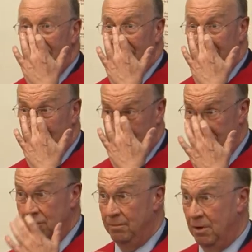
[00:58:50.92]
They will
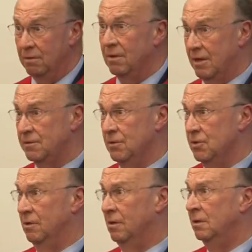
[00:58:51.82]
contribute, that's for
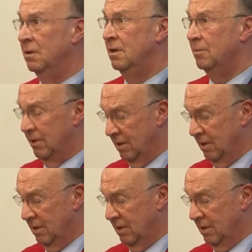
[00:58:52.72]
sure, but